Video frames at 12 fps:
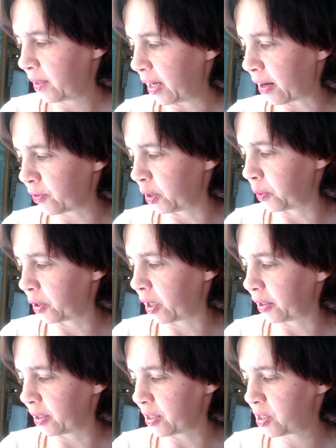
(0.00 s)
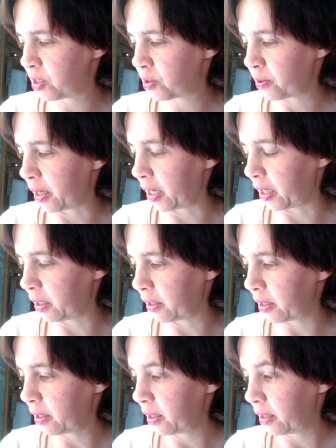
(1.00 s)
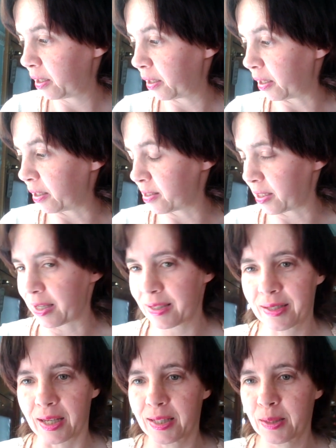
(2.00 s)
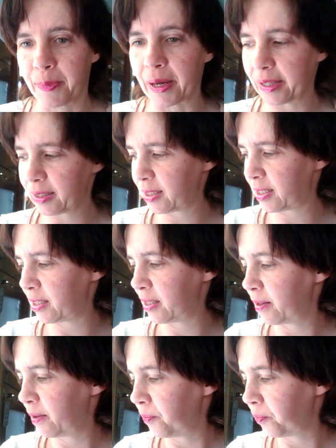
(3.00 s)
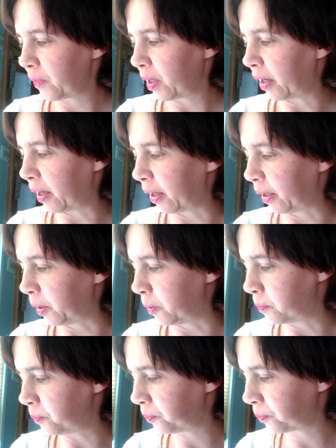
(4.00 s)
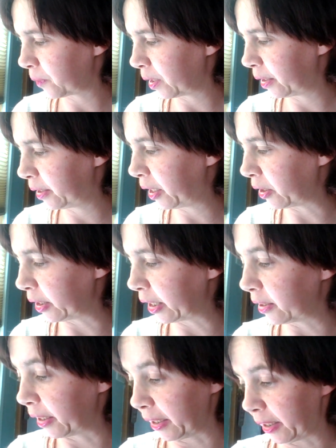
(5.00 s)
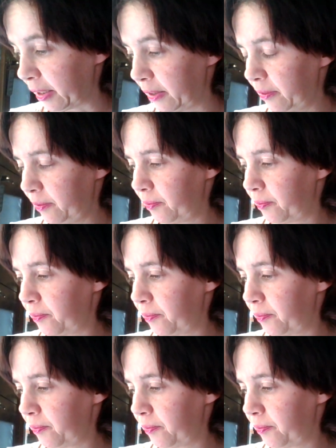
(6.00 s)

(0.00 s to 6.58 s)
Everyone on this train is a suspect. Killing Lincoln.